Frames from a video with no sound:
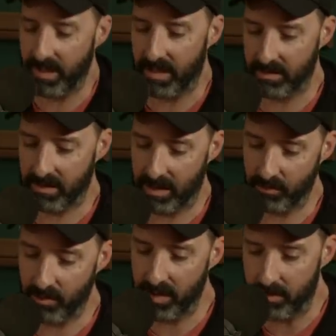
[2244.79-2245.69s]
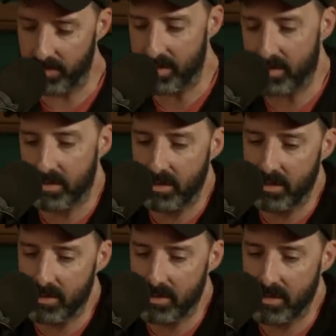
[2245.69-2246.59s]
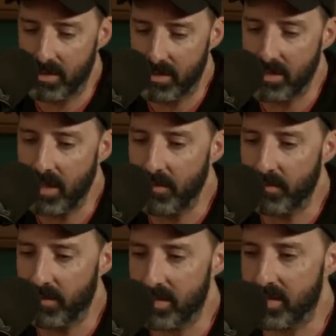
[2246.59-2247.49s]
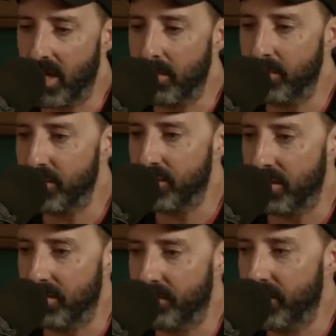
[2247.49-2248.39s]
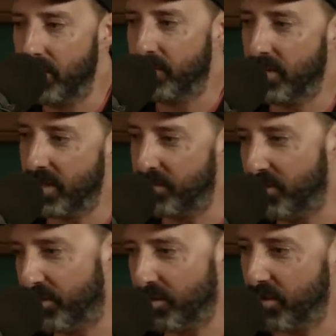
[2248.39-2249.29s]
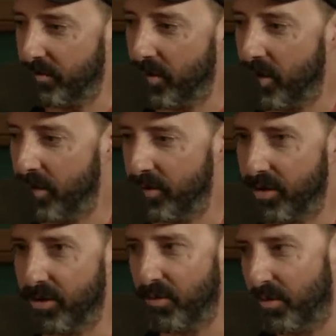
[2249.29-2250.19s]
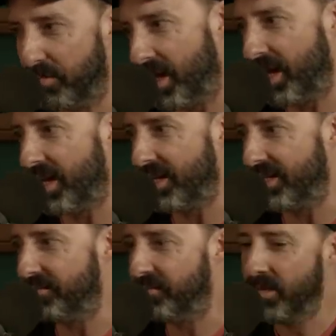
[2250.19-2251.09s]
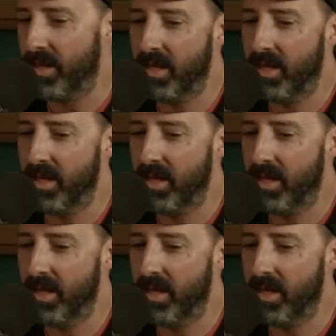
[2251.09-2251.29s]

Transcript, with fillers: that that rhythm is is is safe and established, and you feel like when you throw the ball, they're going to throw it back. Yeah.